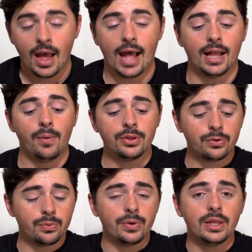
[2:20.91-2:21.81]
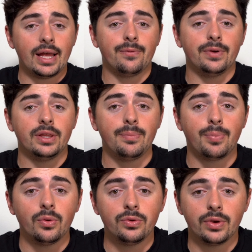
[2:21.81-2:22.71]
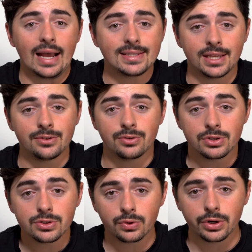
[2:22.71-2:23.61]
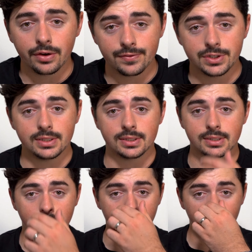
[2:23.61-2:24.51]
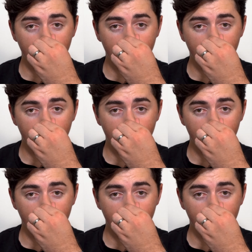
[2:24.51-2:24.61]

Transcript: And I want to really, really pull you guys into the story of Jesus here.